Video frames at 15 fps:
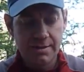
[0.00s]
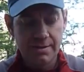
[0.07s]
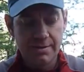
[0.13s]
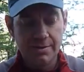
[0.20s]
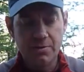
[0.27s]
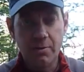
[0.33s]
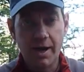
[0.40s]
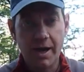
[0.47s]

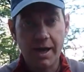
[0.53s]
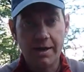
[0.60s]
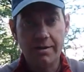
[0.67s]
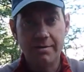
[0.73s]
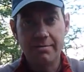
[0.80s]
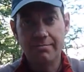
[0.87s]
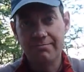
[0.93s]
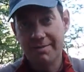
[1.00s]
suede,
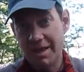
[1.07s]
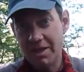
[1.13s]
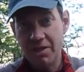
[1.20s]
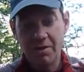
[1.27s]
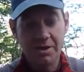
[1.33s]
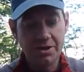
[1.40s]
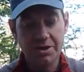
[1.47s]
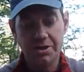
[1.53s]
then
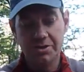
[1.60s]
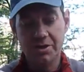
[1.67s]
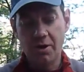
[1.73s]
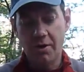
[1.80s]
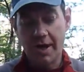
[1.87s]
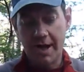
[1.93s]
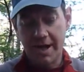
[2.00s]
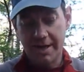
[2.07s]
you can just
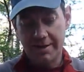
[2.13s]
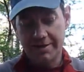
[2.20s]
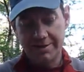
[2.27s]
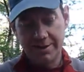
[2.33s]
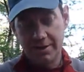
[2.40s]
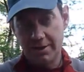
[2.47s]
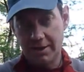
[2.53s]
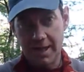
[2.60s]
go ahead and
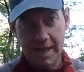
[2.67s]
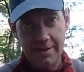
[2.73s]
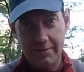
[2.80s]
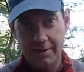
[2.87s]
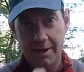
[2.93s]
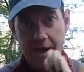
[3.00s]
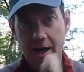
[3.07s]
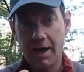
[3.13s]
start
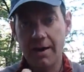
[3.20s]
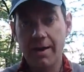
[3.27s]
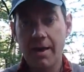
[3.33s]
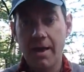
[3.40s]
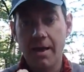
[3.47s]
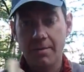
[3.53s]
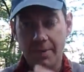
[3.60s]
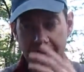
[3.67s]
lathering it on.
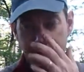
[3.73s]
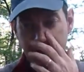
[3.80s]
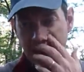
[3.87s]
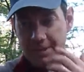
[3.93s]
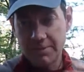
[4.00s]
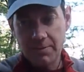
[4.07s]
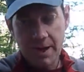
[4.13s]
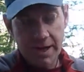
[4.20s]
But the
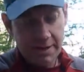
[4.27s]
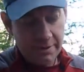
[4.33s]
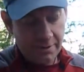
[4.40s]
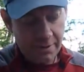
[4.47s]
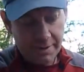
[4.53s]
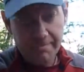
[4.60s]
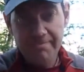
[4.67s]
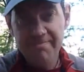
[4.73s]
best way to
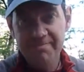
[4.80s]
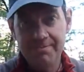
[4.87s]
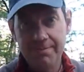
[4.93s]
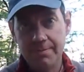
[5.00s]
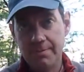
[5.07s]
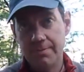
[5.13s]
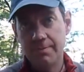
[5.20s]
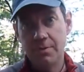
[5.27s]
do it,
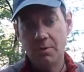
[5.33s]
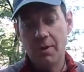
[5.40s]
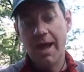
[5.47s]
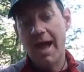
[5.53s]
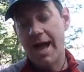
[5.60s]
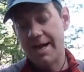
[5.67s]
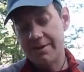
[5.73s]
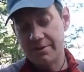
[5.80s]
the way
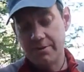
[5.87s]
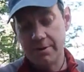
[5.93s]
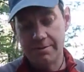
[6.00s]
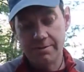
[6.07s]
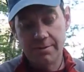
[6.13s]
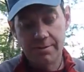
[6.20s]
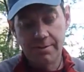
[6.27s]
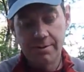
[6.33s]
I do
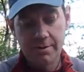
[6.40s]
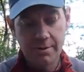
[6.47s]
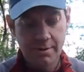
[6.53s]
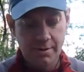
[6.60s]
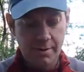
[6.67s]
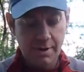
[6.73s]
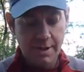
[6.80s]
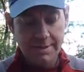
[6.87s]

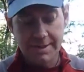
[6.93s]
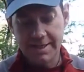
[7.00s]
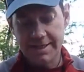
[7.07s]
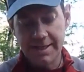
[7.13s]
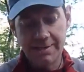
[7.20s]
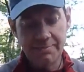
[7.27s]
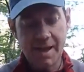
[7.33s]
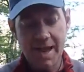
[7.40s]
it, is I
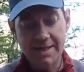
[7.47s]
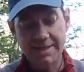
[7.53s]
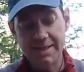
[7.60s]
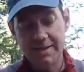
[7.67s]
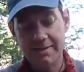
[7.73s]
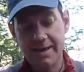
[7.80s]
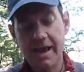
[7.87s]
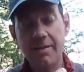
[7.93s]
take
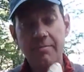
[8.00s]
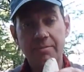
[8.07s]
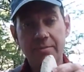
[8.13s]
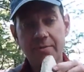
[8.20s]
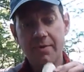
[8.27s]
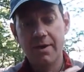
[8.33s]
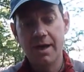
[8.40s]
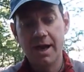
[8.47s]
masking tape
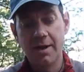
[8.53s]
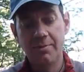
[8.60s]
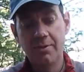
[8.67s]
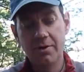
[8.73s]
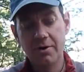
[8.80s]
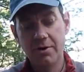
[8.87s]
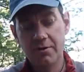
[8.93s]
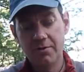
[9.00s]
and I
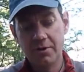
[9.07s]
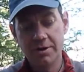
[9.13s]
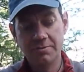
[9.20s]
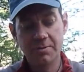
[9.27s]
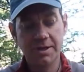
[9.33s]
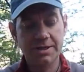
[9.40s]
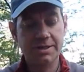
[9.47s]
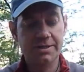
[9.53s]
put it over as
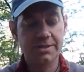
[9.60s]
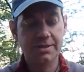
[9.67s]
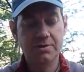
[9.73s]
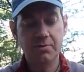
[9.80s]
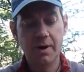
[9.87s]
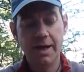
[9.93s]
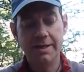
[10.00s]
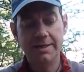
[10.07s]
much of the
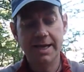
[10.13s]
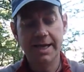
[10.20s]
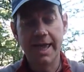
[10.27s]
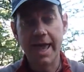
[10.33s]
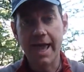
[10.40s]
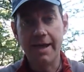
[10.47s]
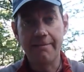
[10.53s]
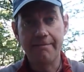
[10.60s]
suede as I
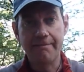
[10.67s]
can.